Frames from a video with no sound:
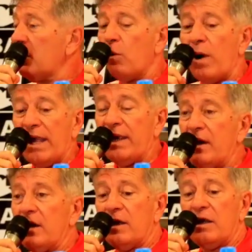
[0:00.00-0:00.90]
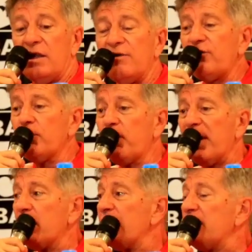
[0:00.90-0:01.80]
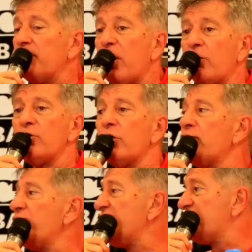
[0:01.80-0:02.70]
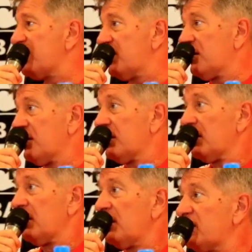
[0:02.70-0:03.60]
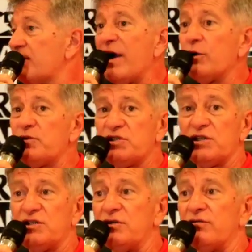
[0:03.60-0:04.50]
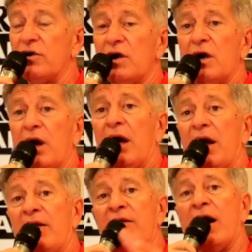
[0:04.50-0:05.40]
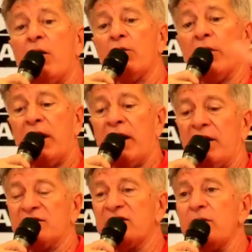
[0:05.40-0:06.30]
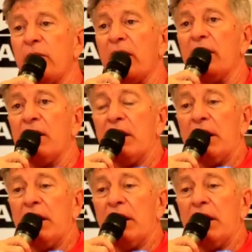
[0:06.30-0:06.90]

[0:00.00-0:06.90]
Why? If you play with the ball, no risk. It's my objective. Uh, now uh, Simba